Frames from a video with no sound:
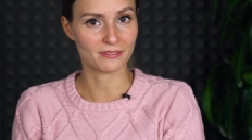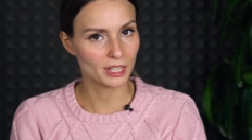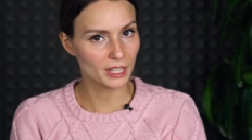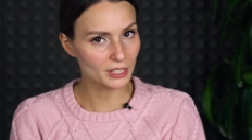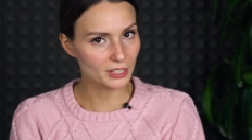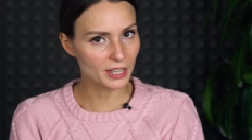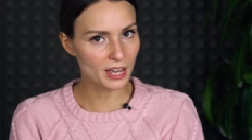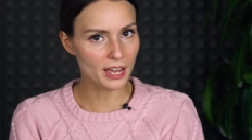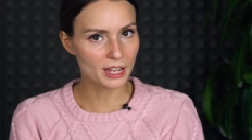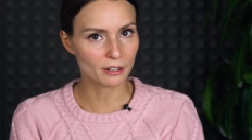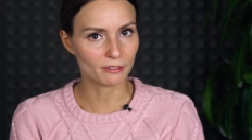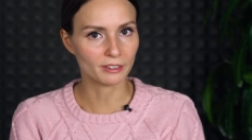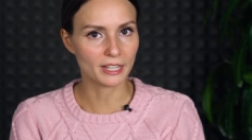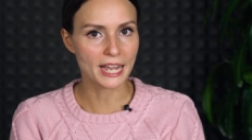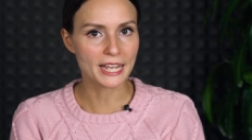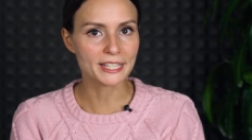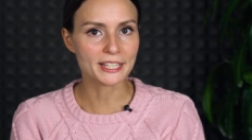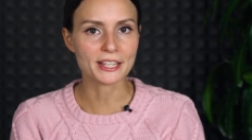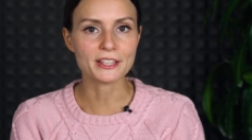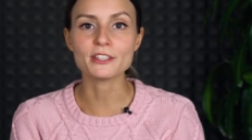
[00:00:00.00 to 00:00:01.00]
This kind of
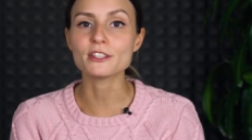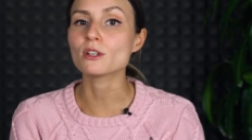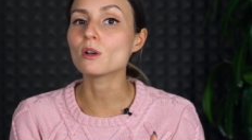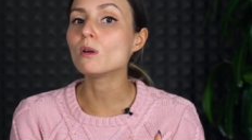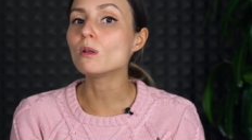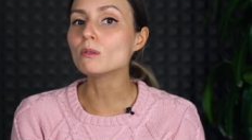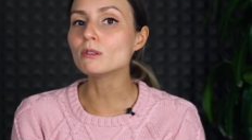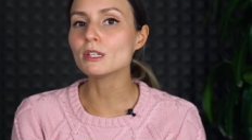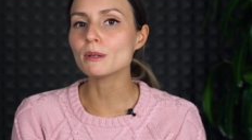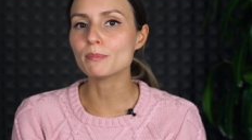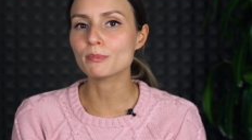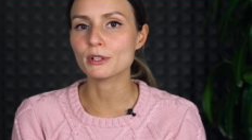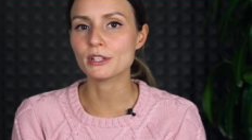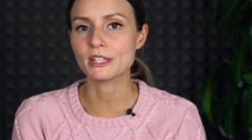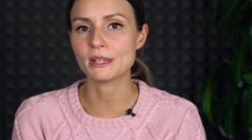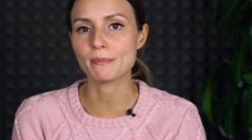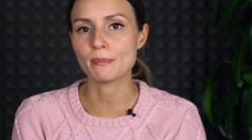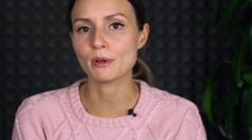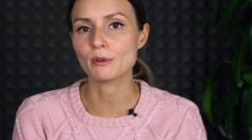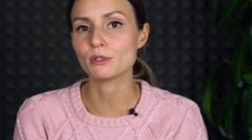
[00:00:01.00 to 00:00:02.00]
license also
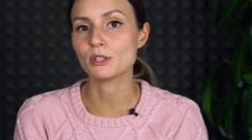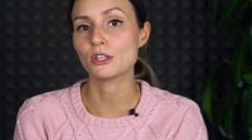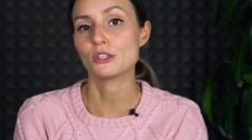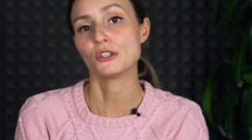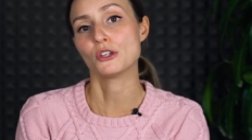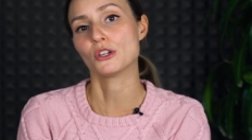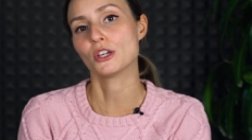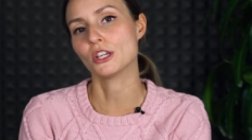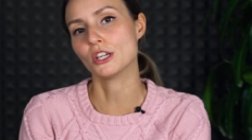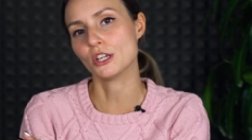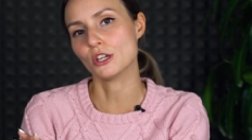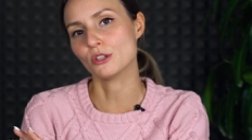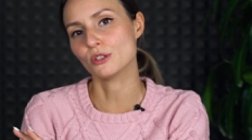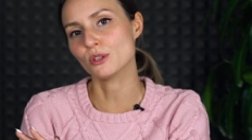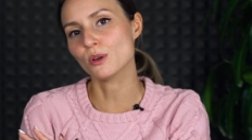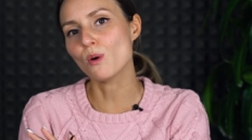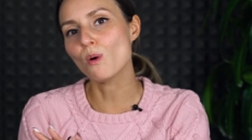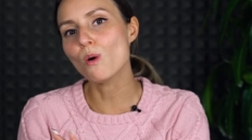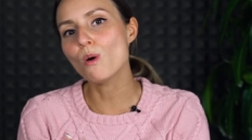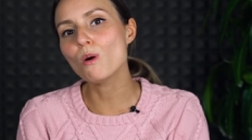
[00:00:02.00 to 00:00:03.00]
presupposes you can
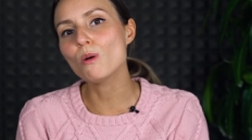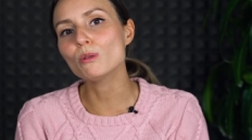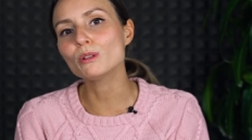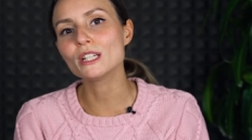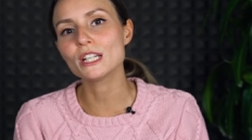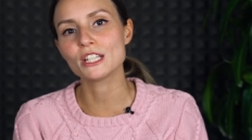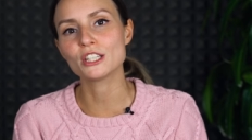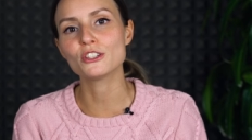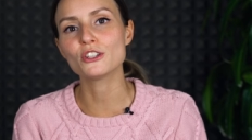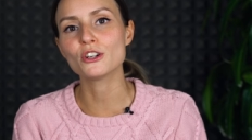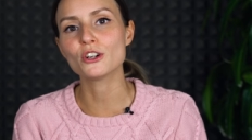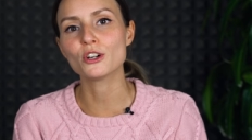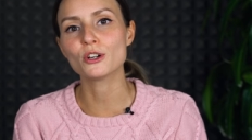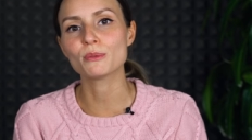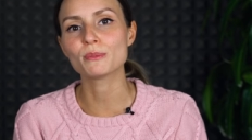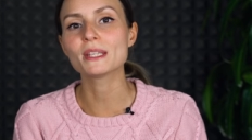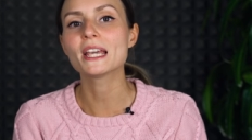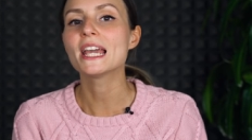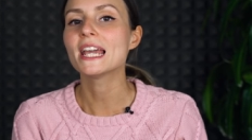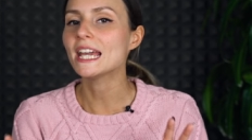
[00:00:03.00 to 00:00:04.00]
use all these
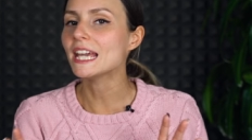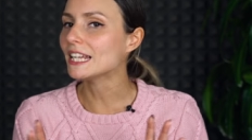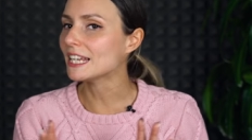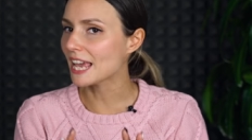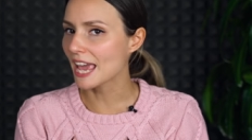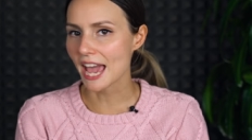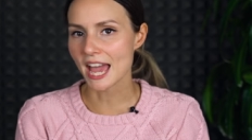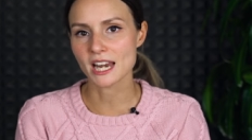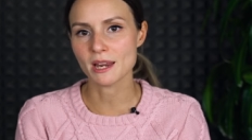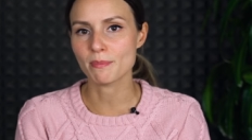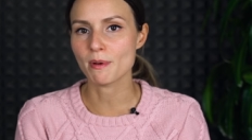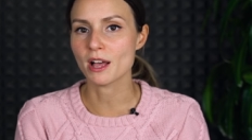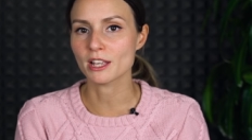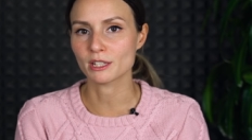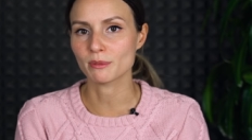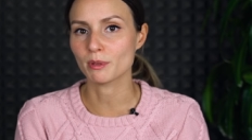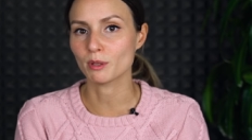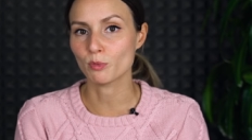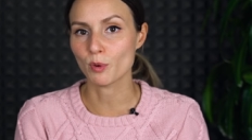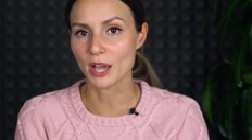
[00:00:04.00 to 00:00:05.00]
terms in any
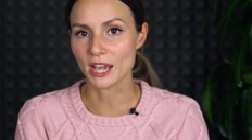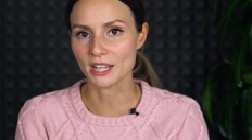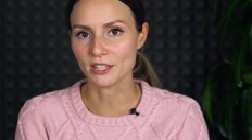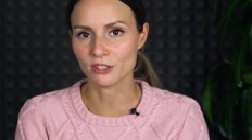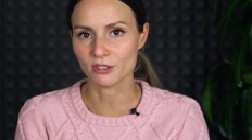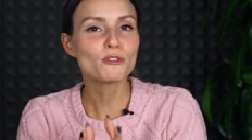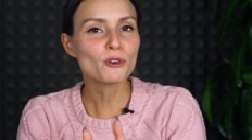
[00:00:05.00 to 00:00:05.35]
possible ways.